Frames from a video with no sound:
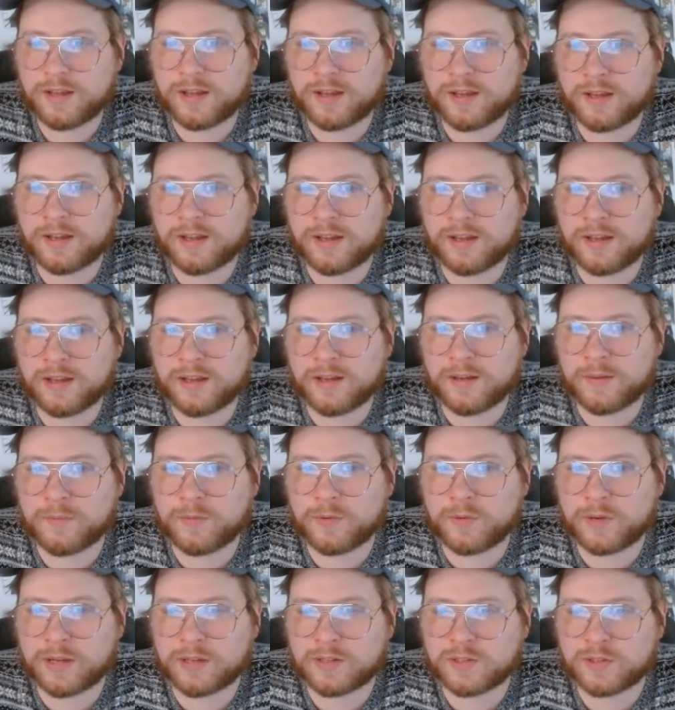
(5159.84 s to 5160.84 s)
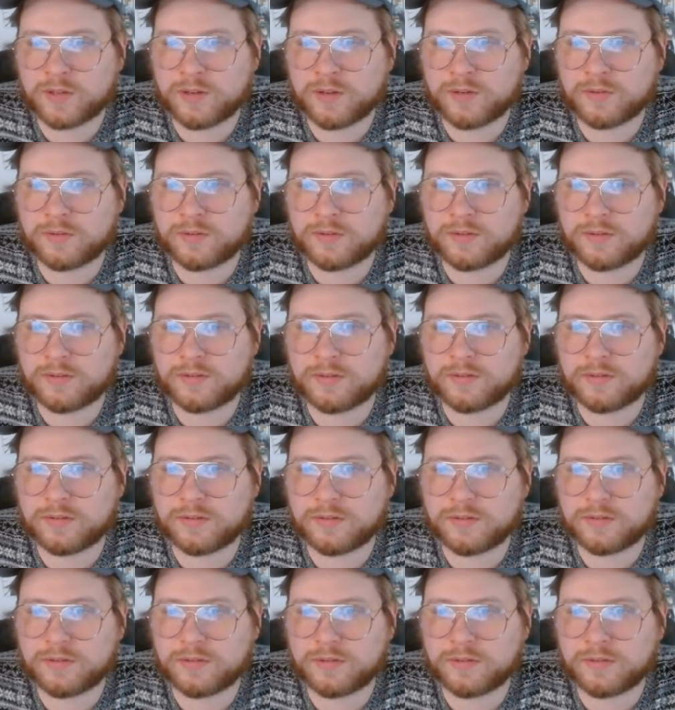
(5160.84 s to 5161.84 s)
Um, okay, so
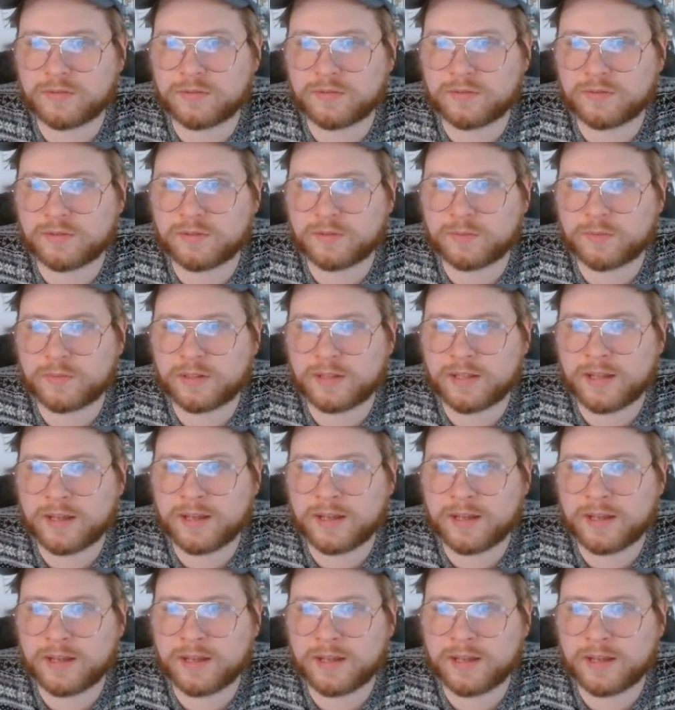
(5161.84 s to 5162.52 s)
I, oh, a little